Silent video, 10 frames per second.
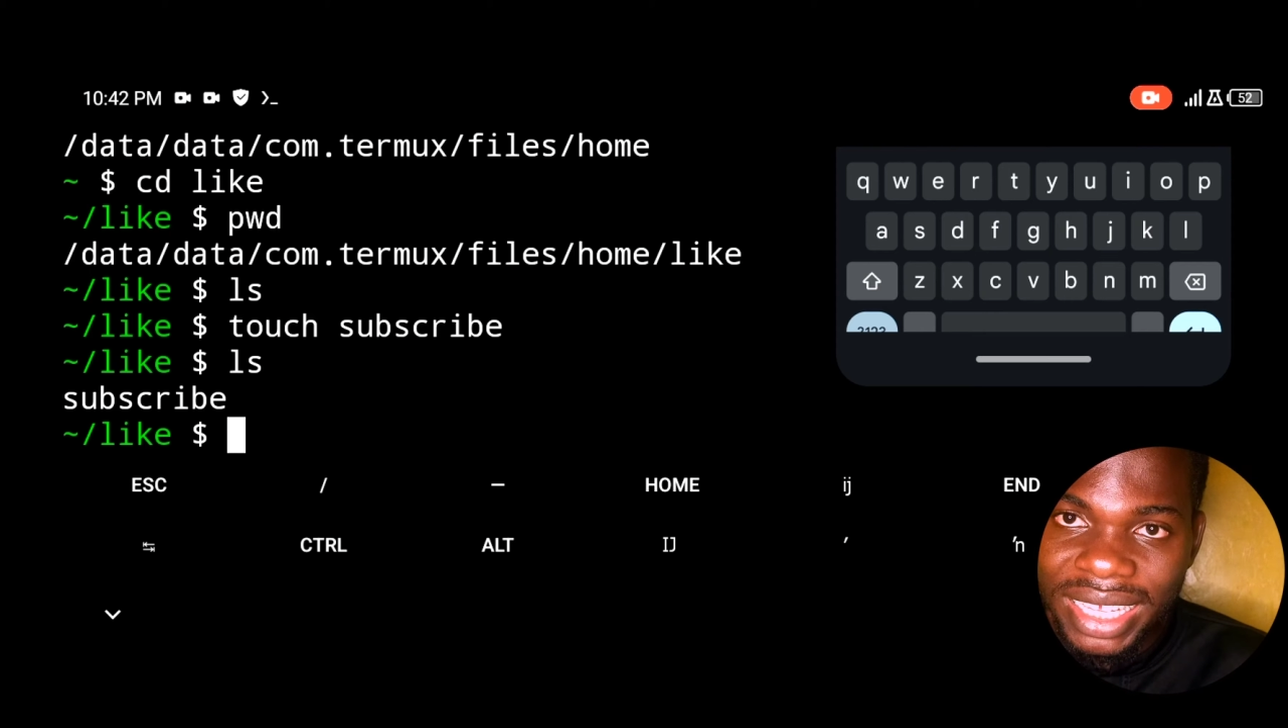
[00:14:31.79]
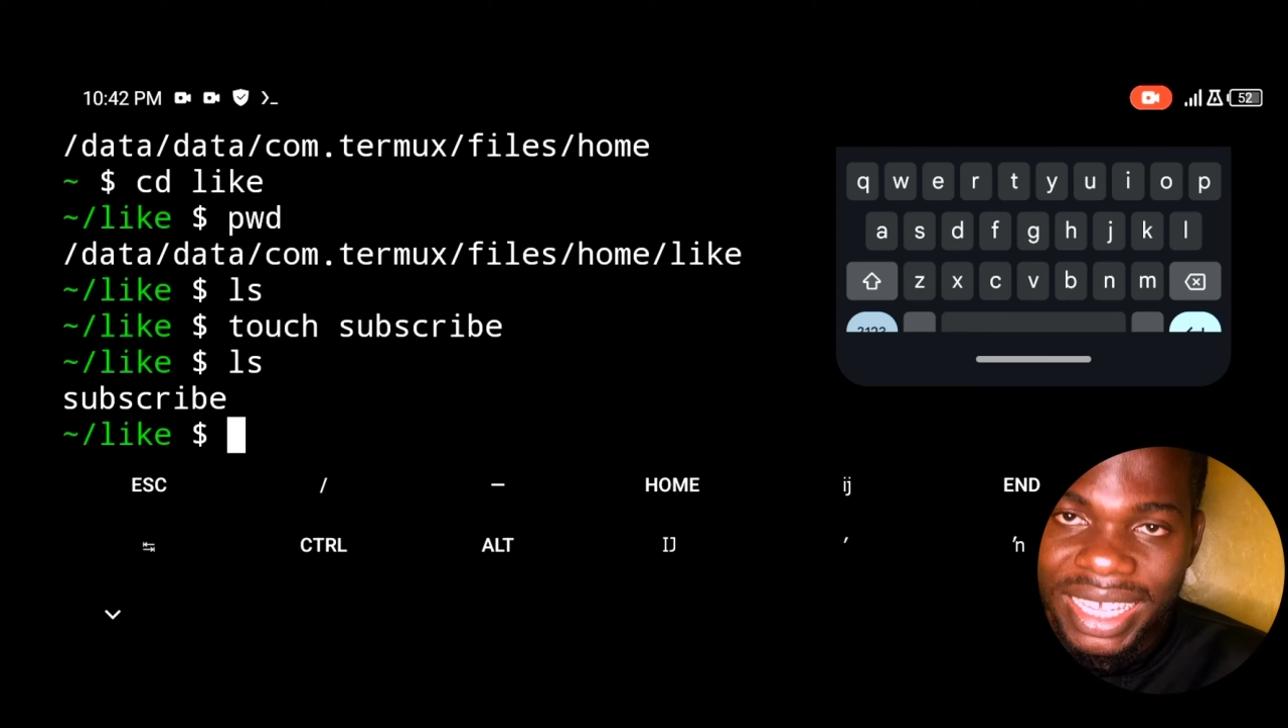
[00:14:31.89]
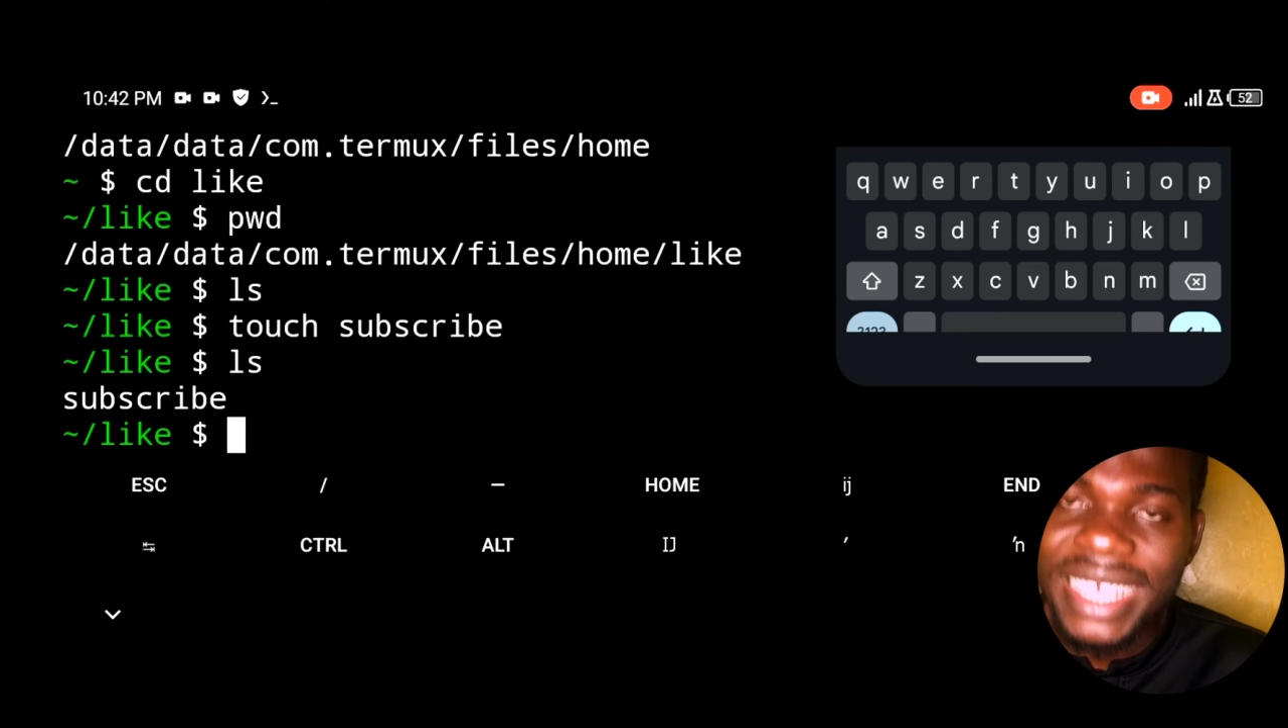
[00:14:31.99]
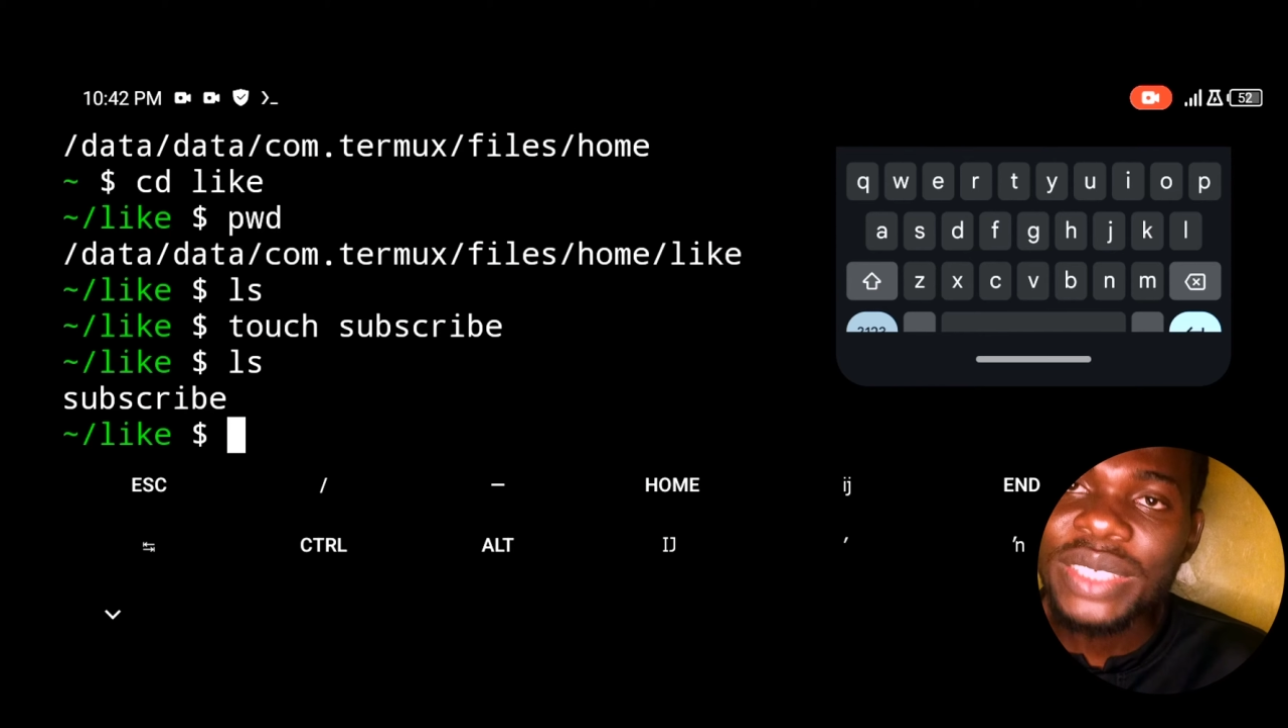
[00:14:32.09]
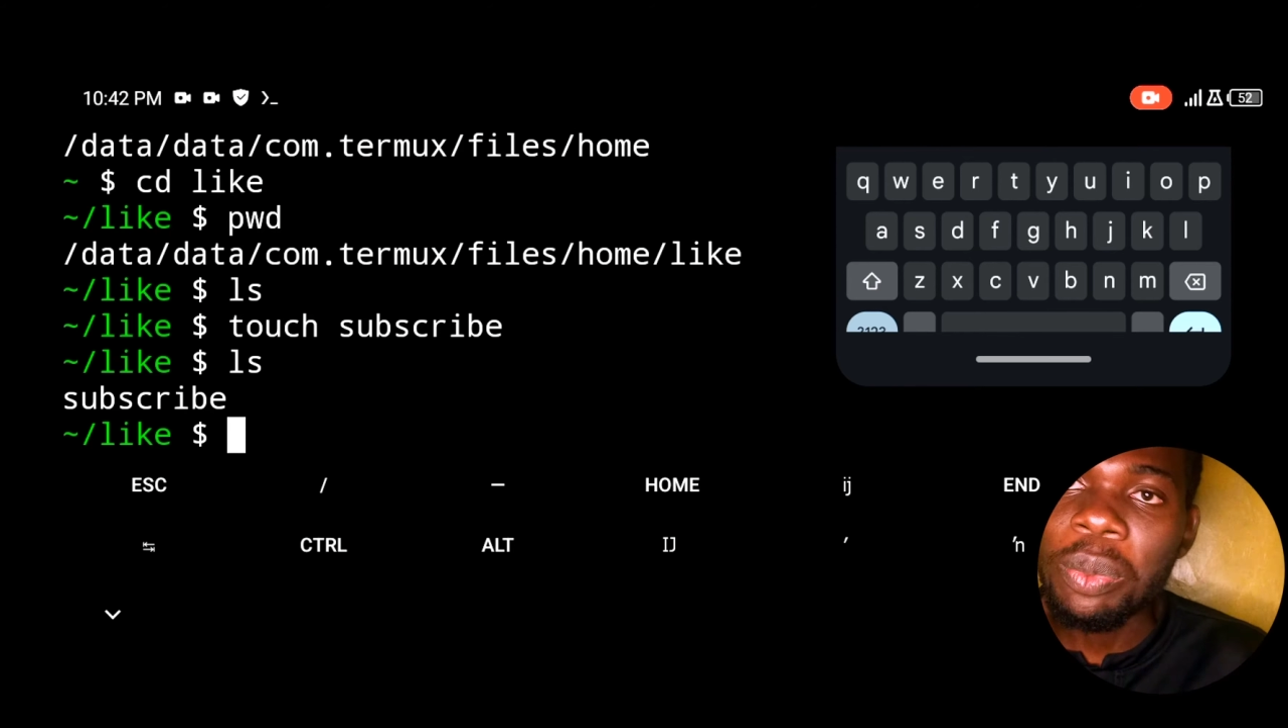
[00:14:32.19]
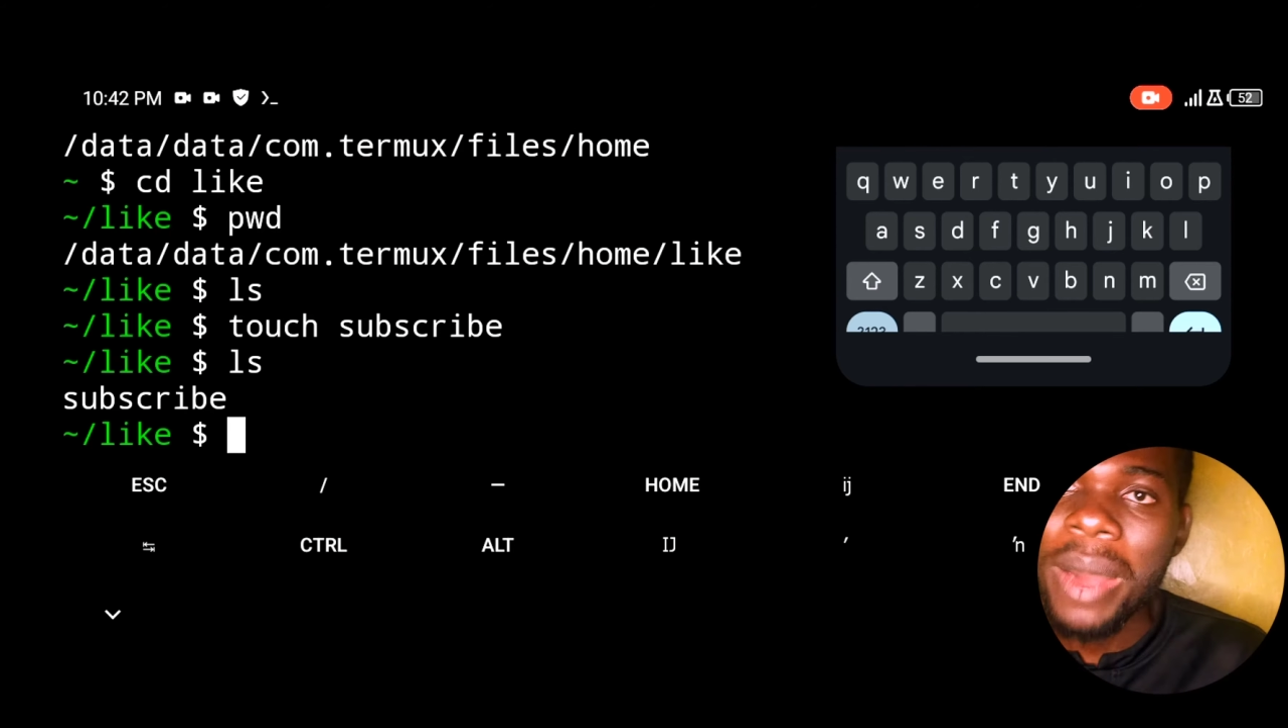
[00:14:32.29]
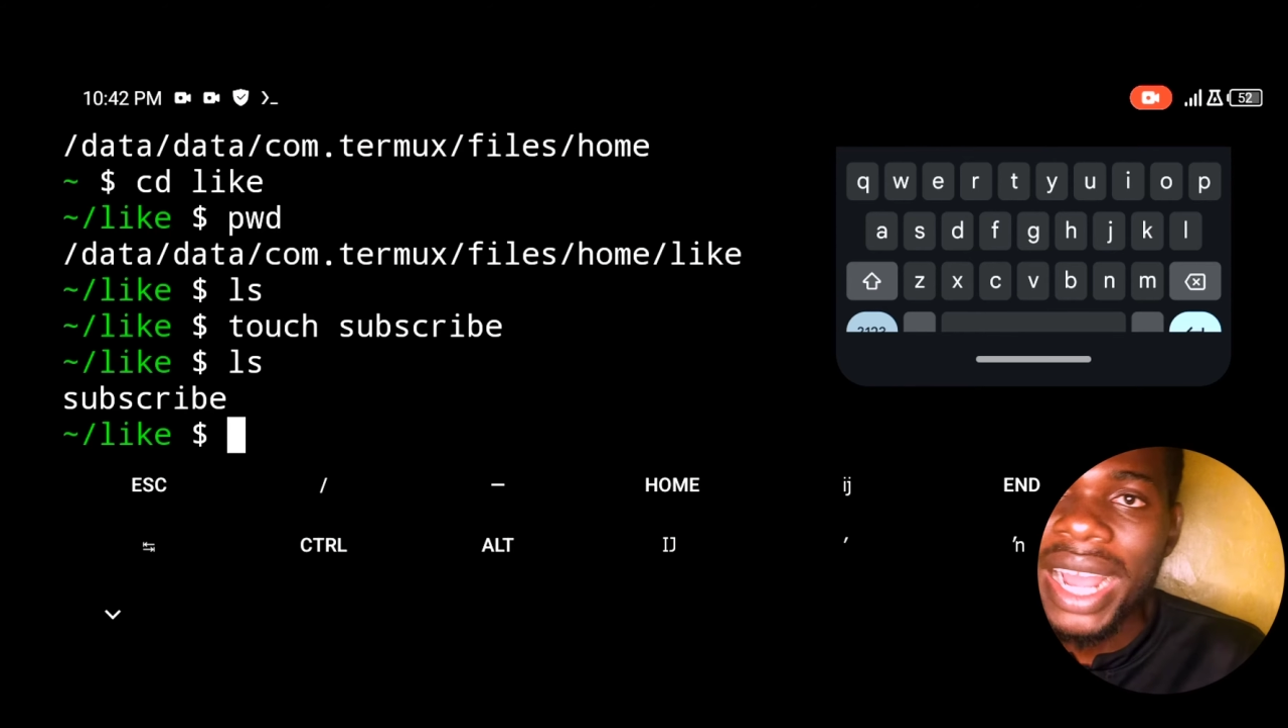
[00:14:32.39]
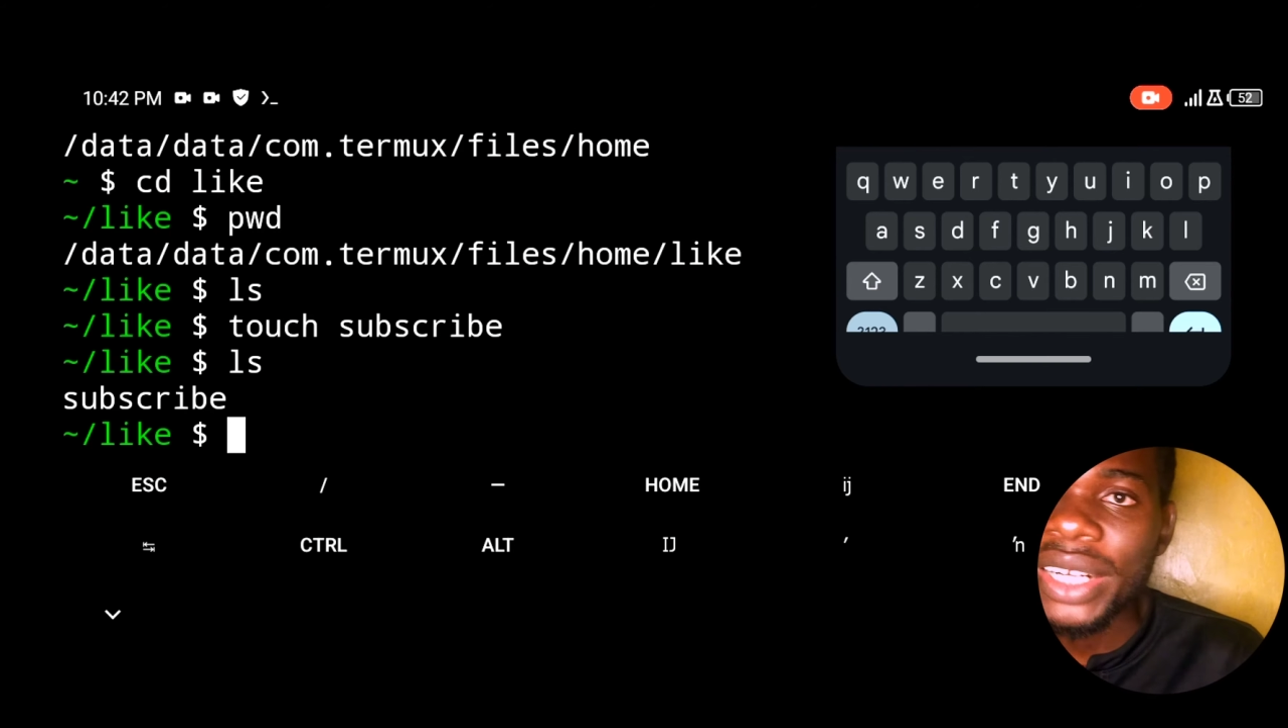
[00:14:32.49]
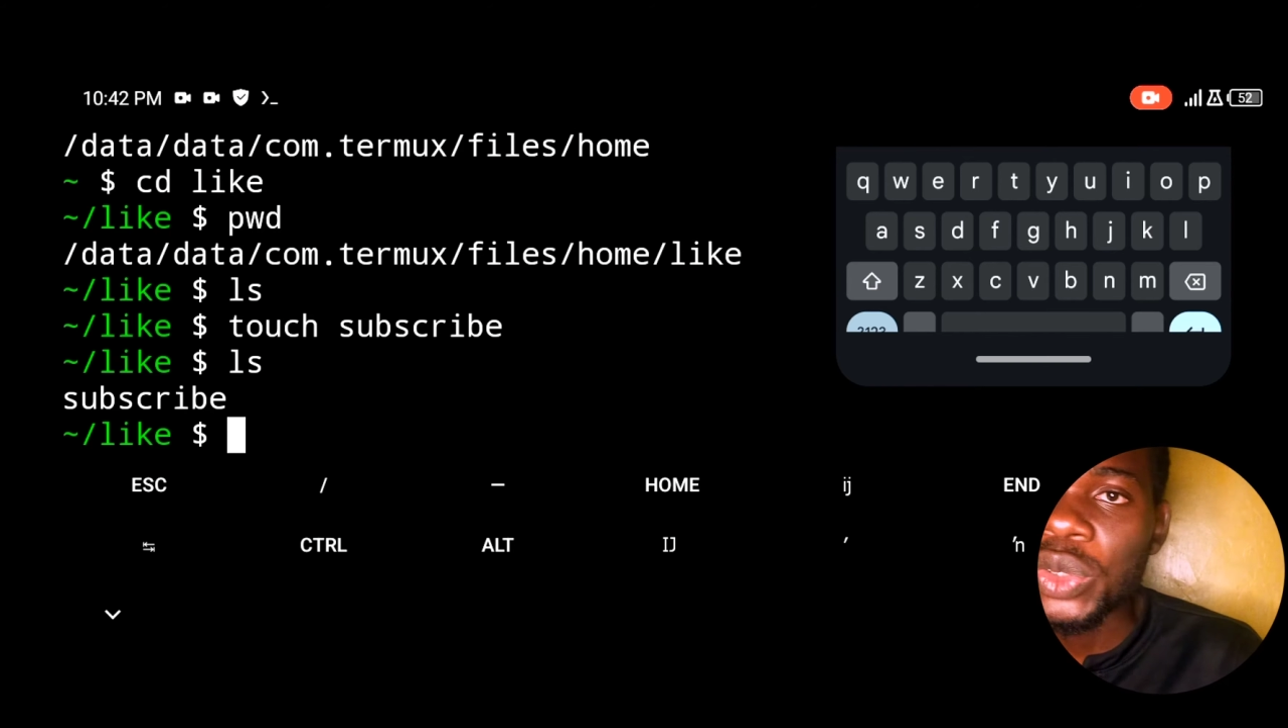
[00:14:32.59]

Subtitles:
get back